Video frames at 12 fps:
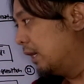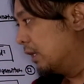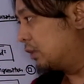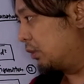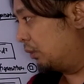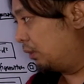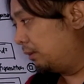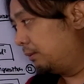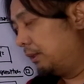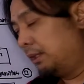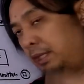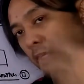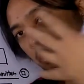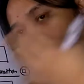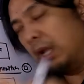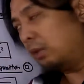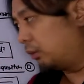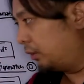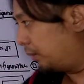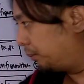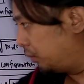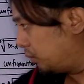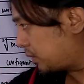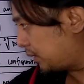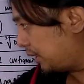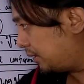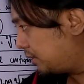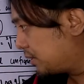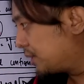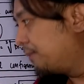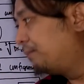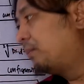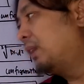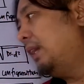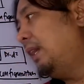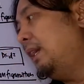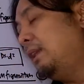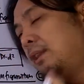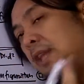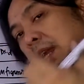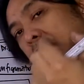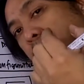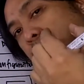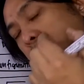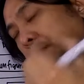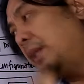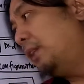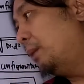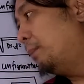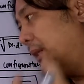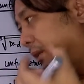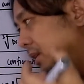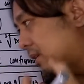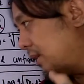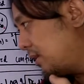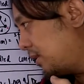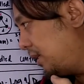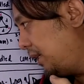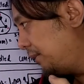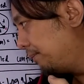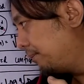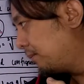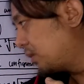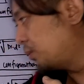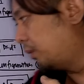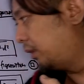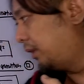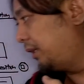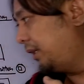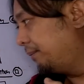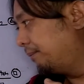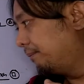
So in a conductor you have 2 strands, and they have separated by a distance D, smaller d,